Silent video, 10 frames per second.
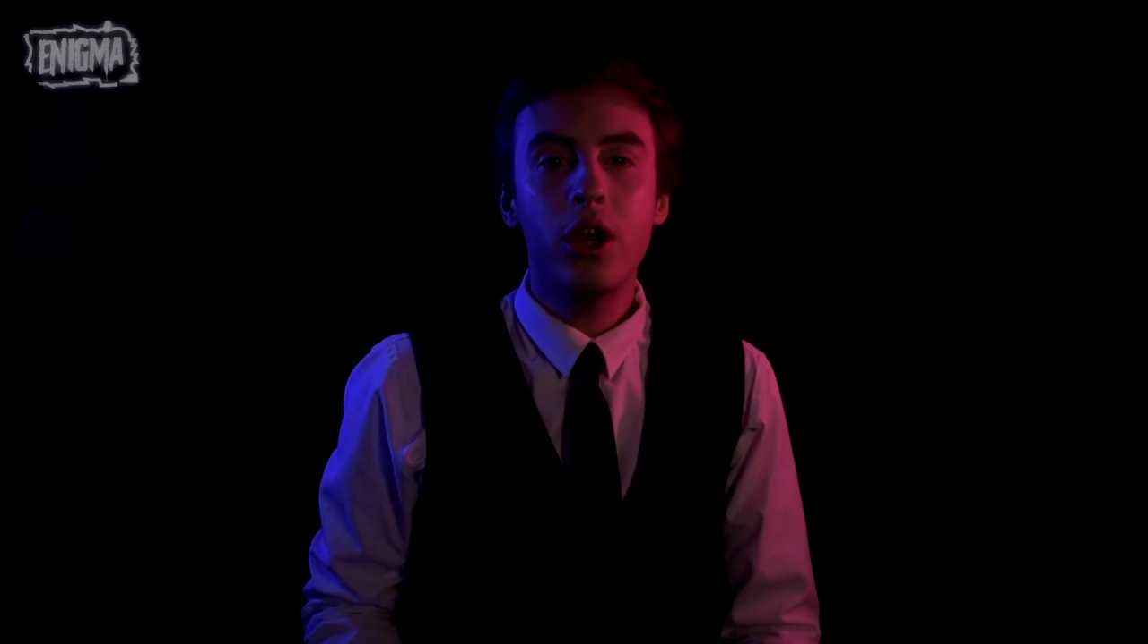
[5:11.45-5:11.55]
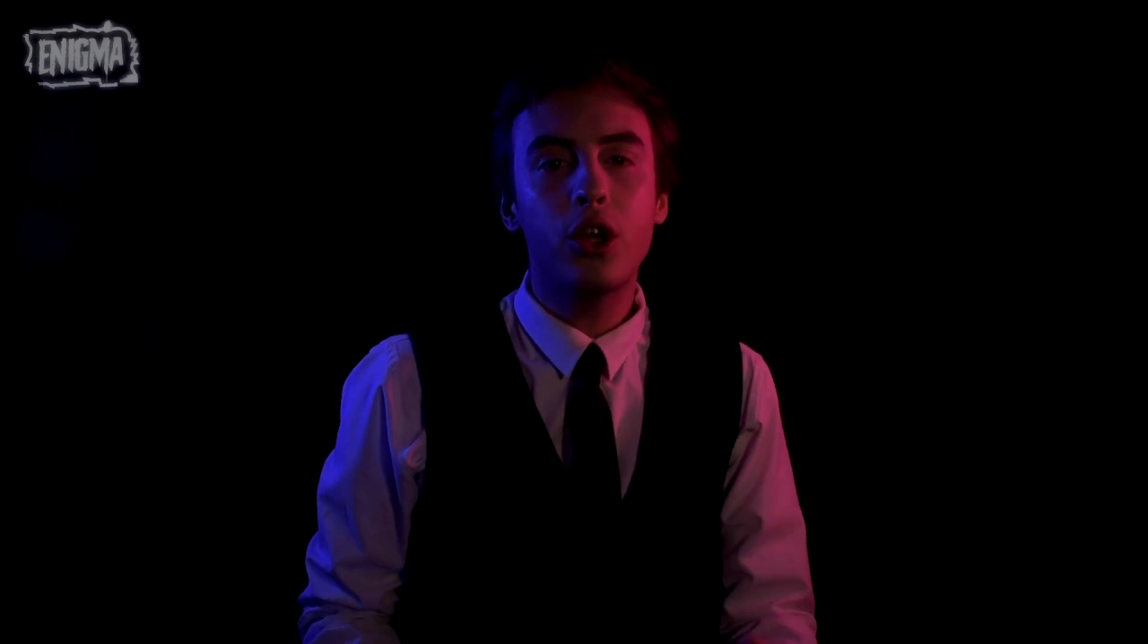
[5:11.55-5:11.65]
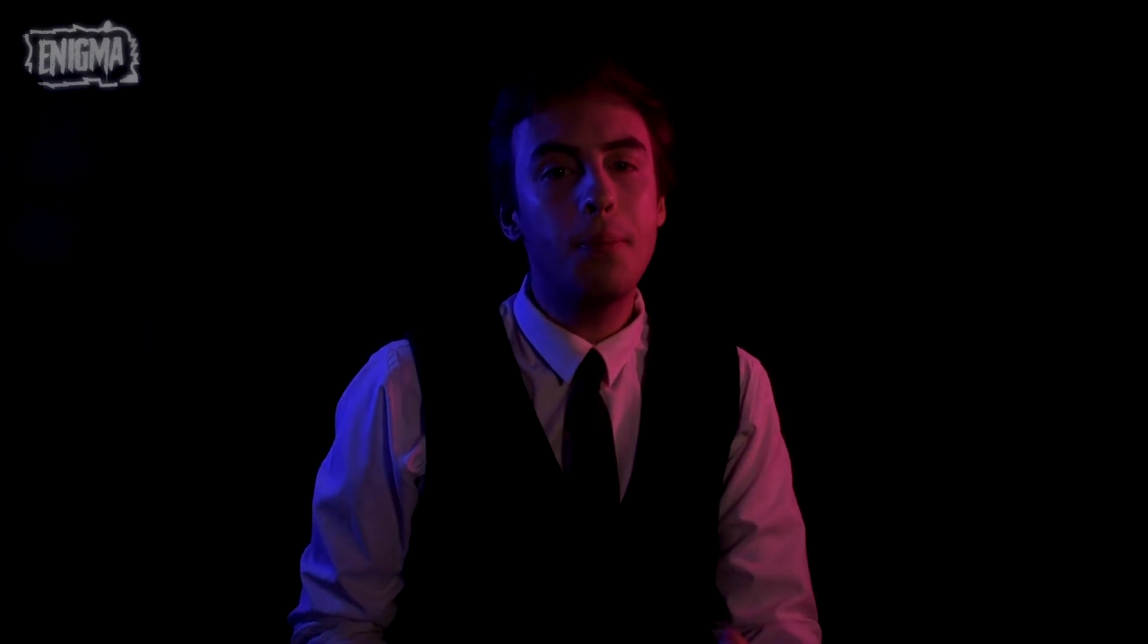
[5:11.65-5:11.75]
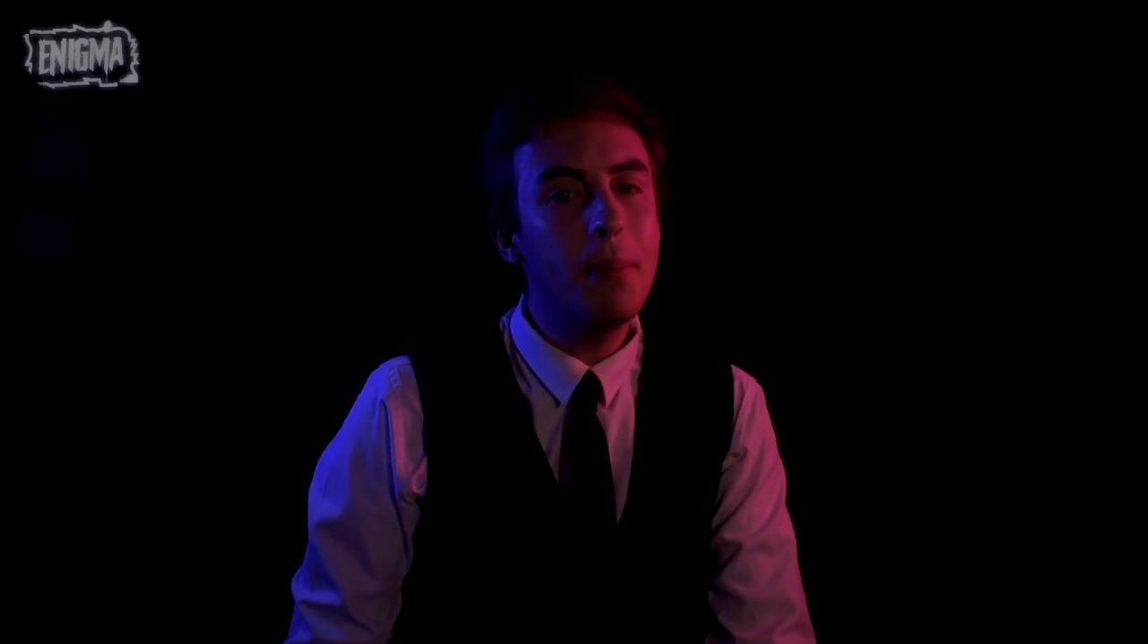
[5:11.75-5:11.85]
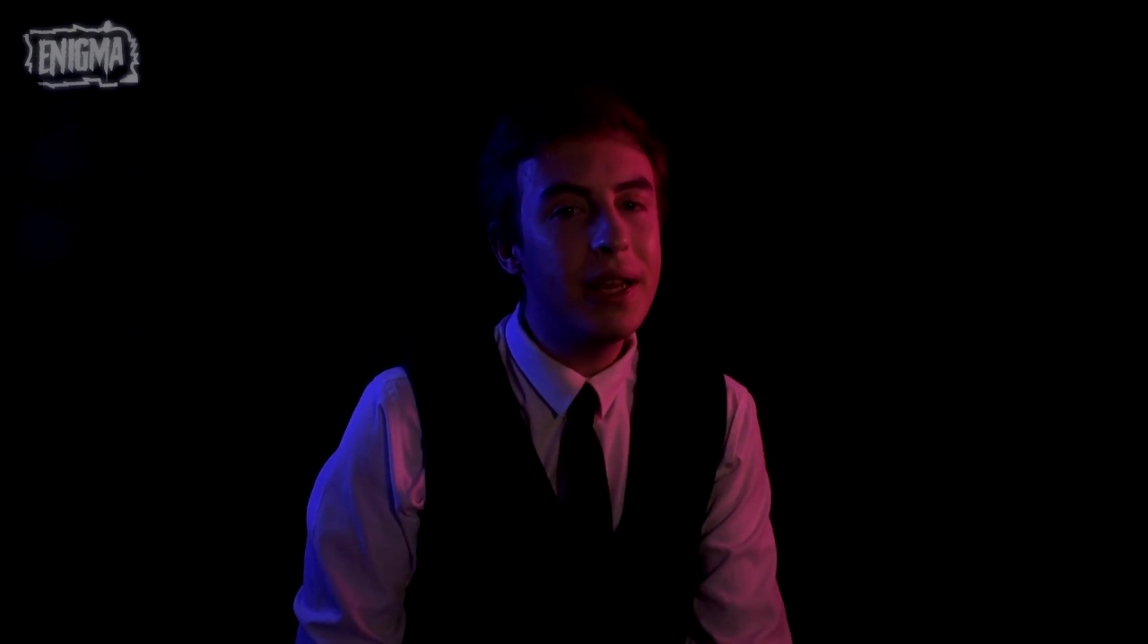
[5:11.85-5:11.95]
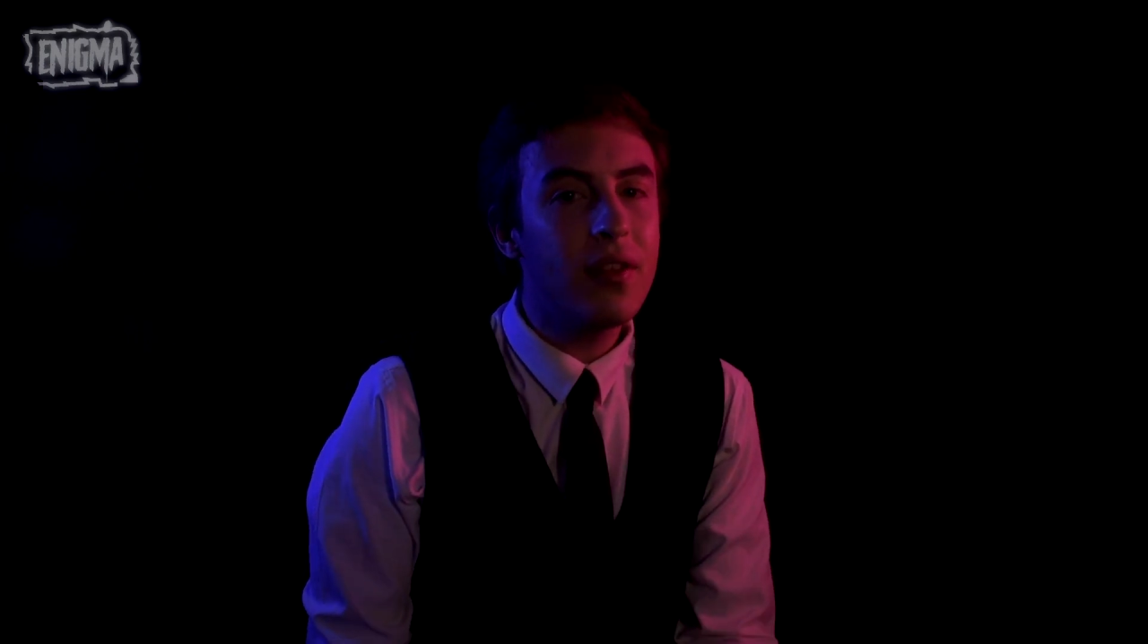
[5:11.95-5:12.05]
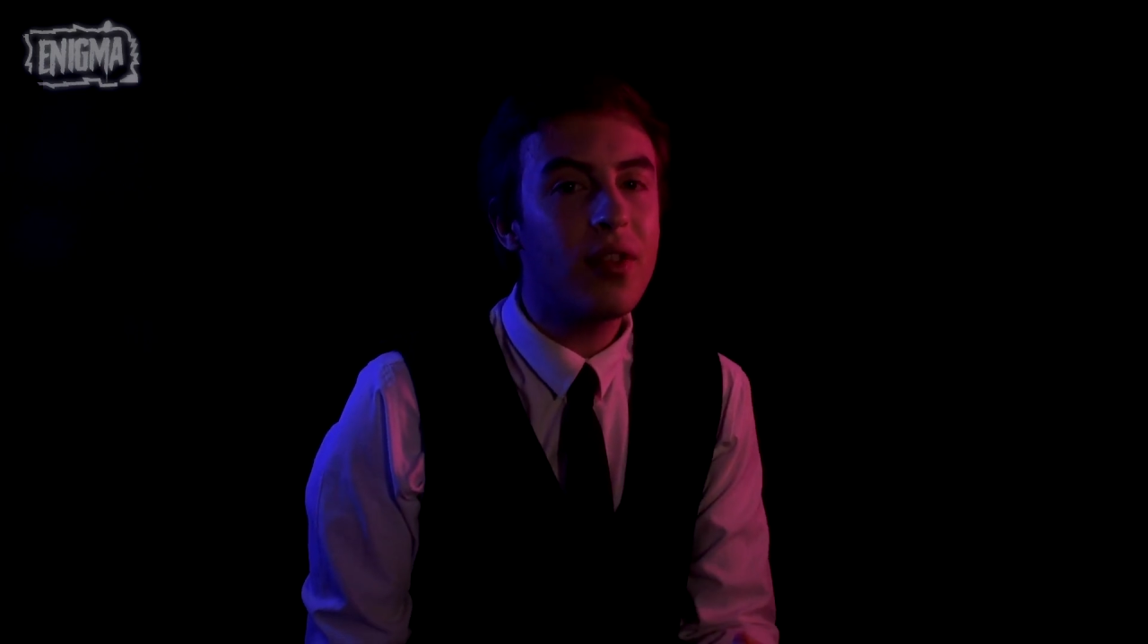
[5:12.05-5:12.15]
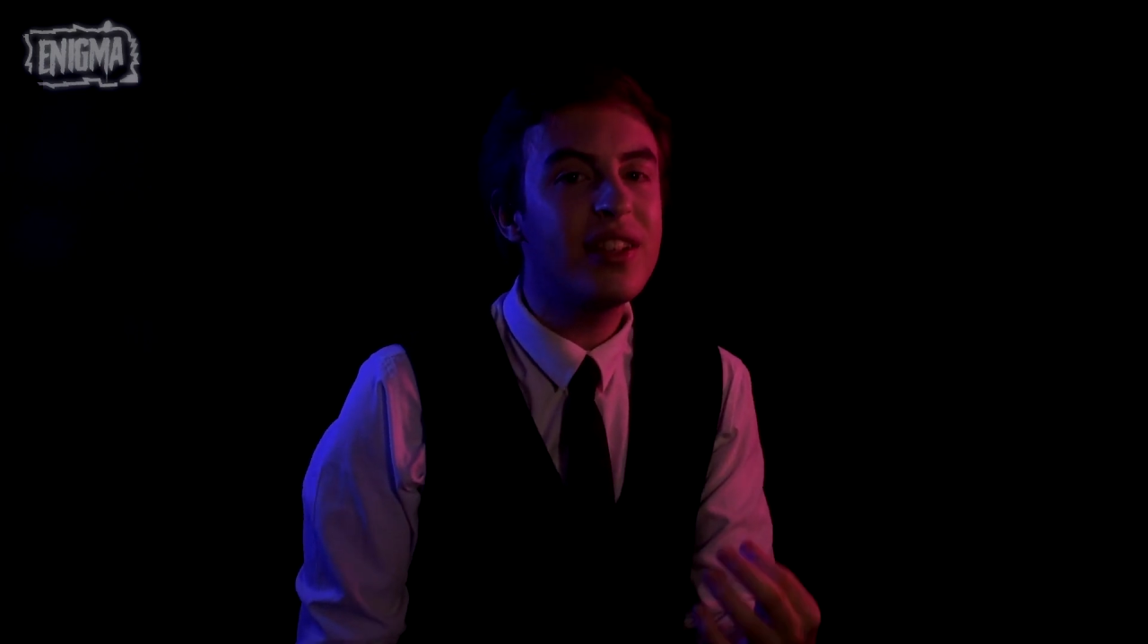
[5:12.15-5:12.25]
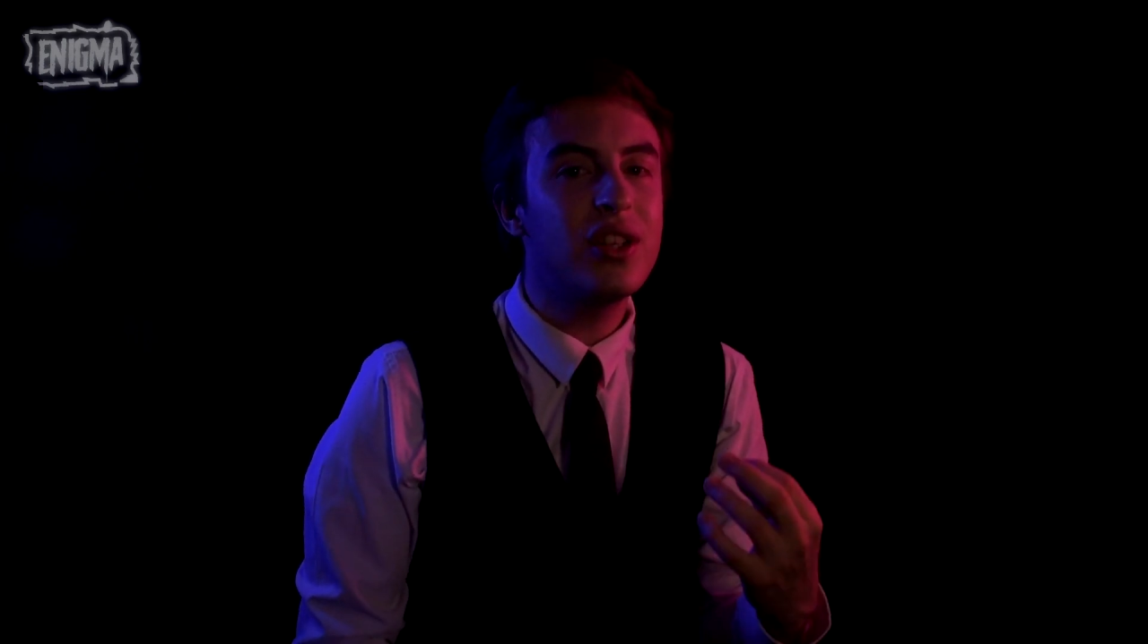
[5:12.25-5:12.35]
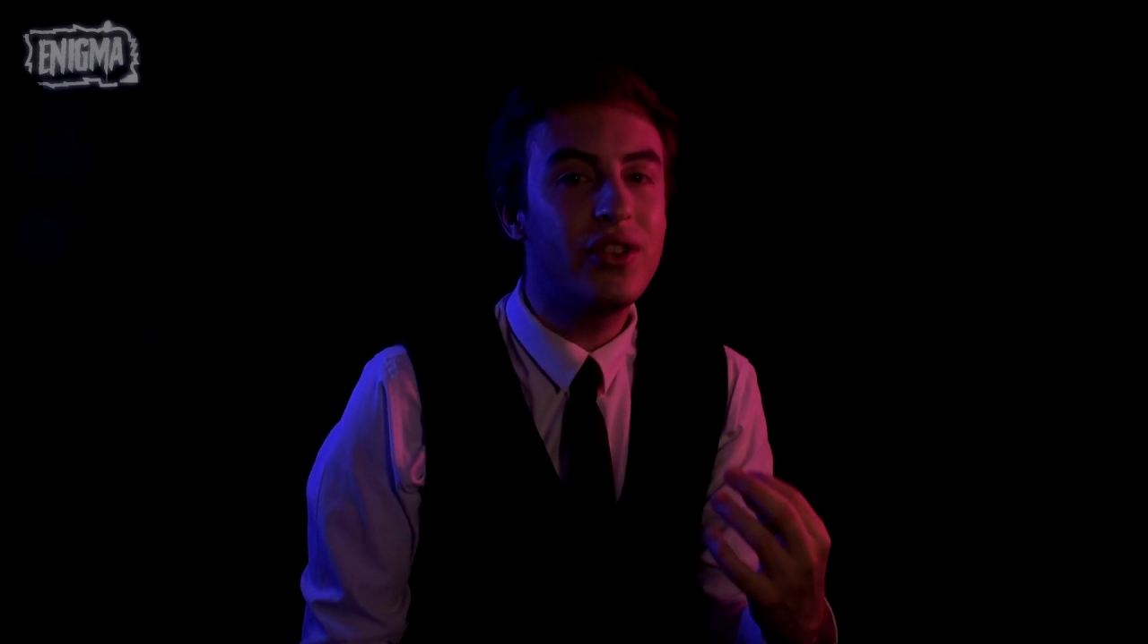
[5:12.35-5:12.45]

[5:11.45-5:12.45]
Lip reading: could mean that there's a